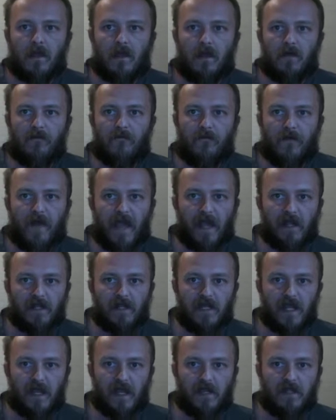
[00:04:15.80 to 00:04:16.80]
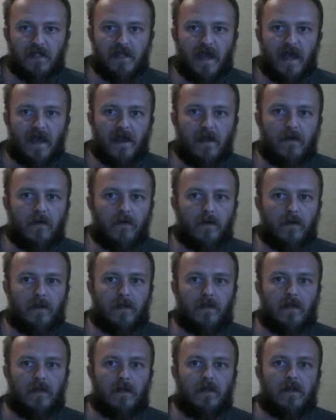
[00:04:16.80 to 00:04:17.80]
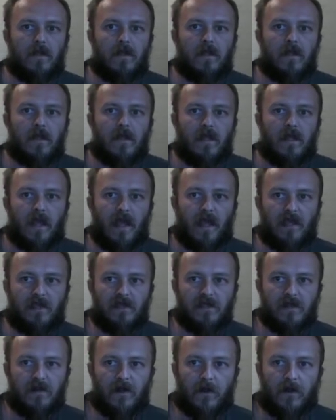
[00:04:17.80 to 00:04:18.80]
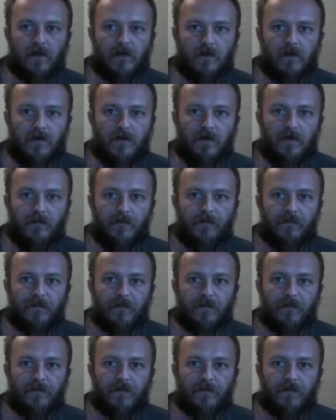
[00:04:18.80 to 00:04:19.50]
factcheck.org has an article